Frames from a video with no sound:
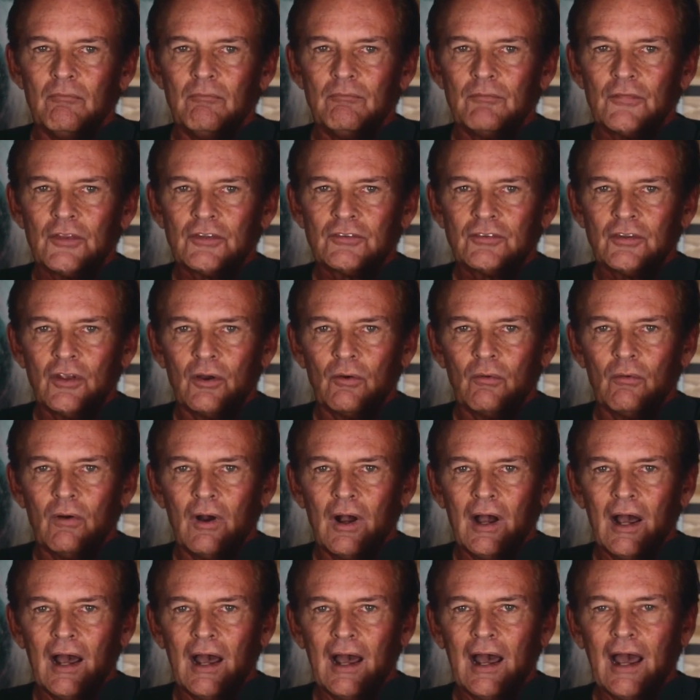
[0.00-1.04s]
So
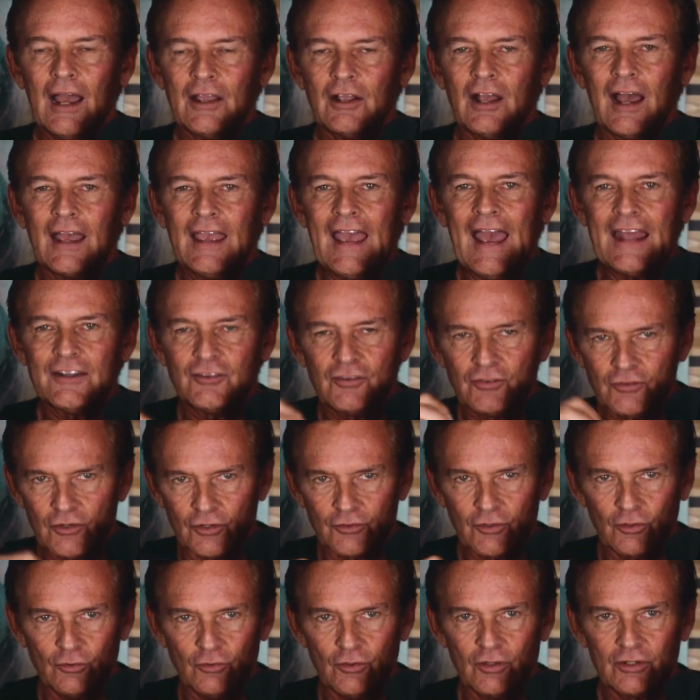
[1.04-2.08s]
I had to start
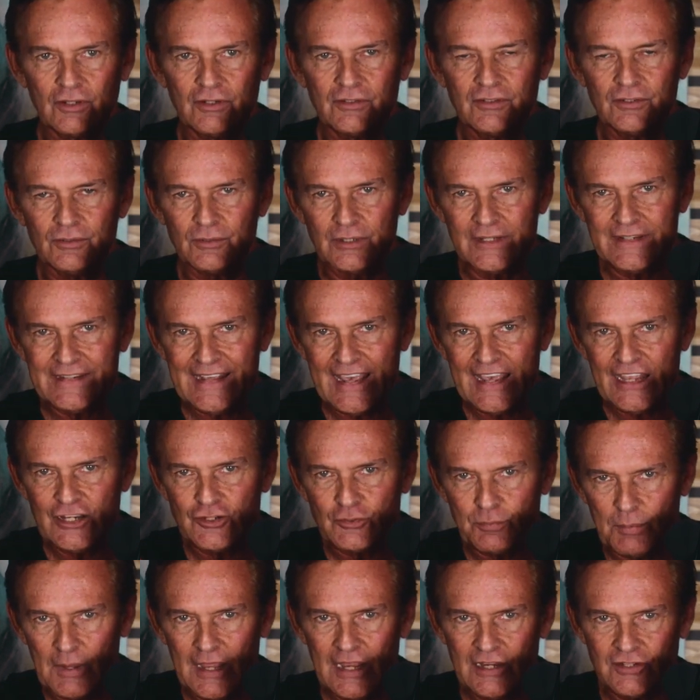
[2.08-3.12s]
to look to
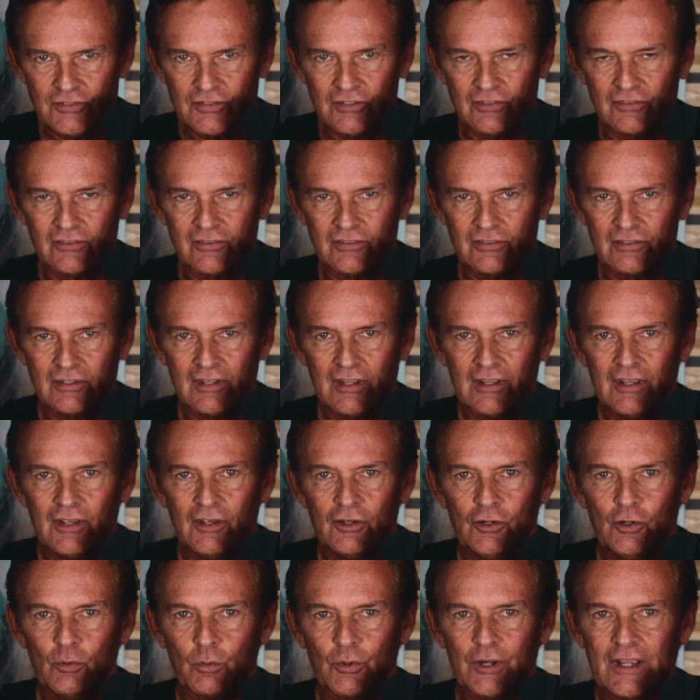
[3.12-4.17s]
engage patients
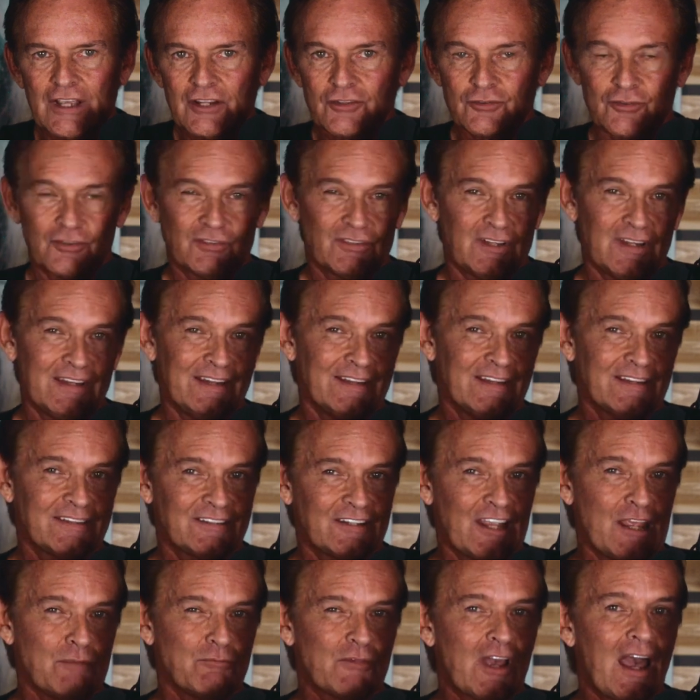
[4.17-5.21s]
who were interested in the
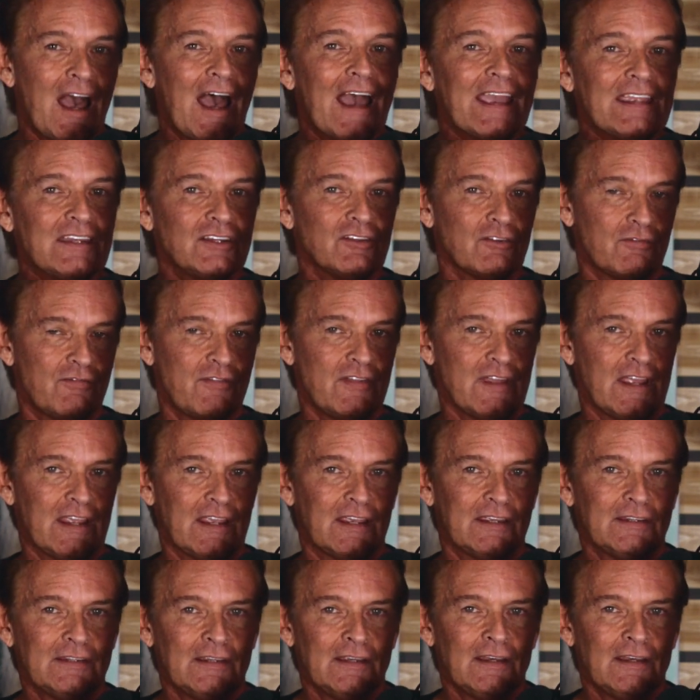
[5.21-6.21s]
same kind of thing.